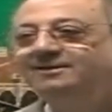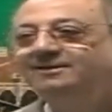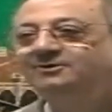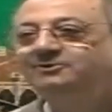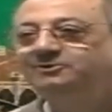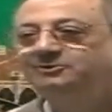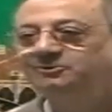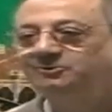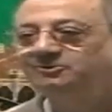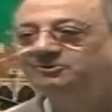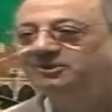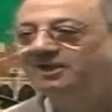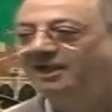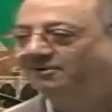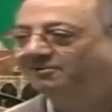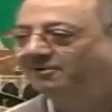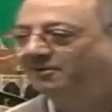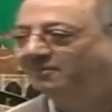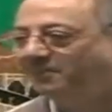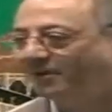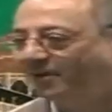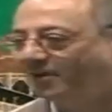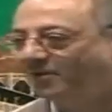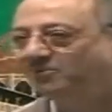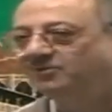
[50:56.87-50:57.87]
Do you have a
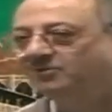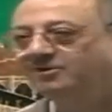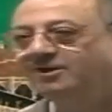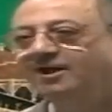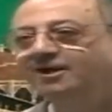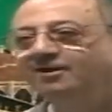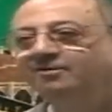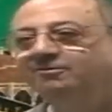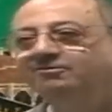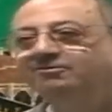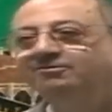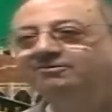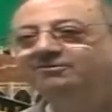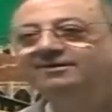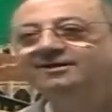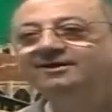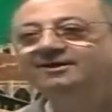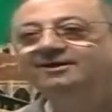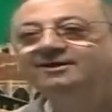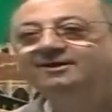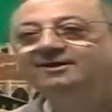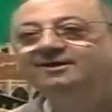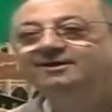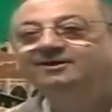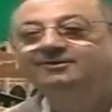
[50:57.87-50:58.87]
pound of
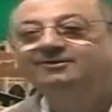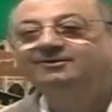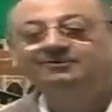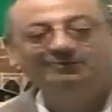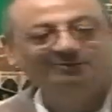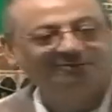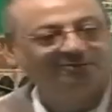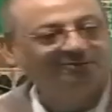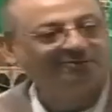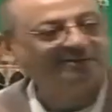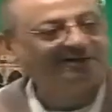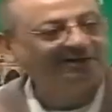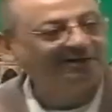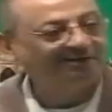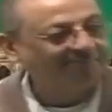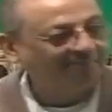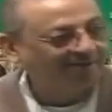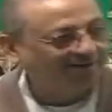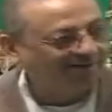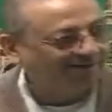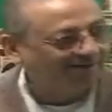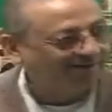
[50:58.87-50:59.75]
cooking